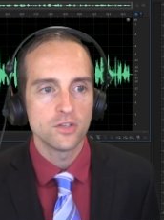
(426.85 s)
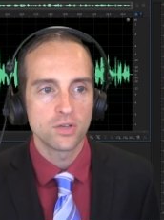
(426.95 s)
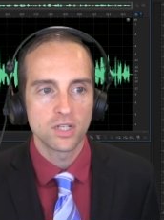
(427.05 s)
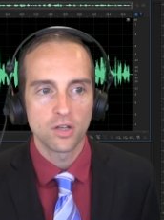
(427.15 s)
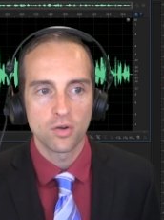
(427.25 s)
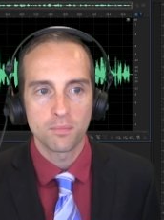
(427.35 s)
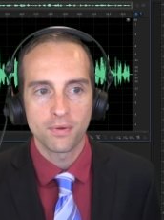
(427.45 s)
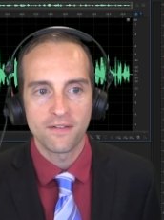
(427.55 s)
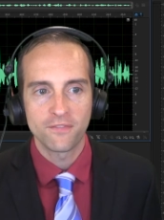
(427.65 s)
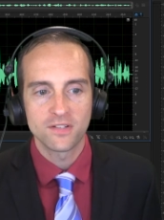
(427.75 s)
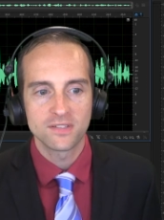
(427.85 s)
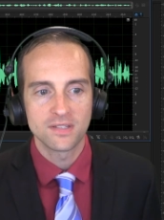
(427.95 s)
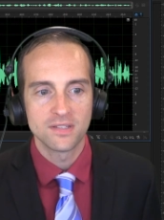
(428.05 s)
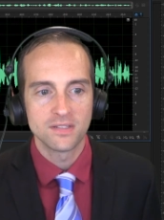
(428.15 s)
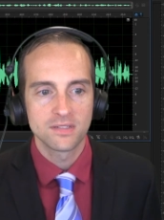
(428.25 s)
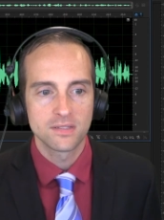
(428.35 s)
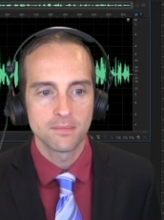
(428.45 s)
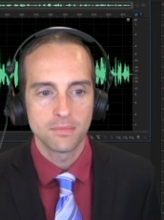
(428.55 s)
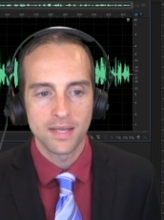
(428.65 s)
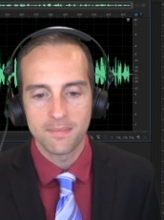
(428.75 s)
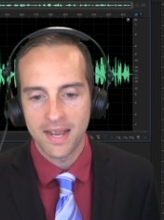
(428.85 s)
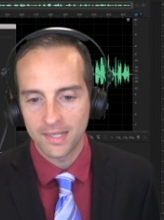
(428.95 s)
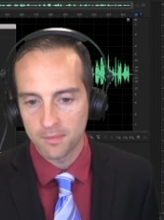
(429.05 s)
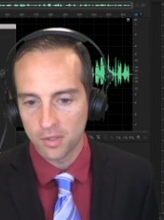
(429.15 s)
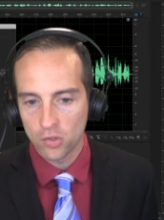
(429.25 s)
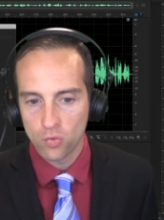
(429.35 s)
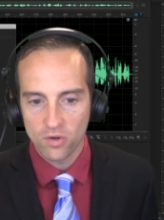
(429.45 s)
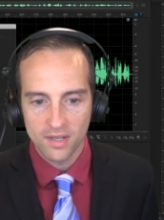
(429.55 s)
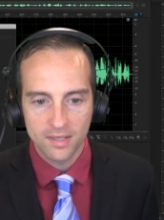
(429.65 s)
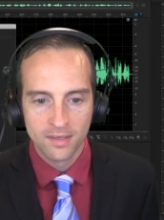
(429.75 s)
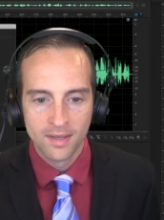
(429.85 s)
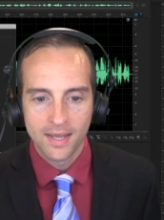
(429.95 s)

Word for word: you can go to preferences, playback and recording,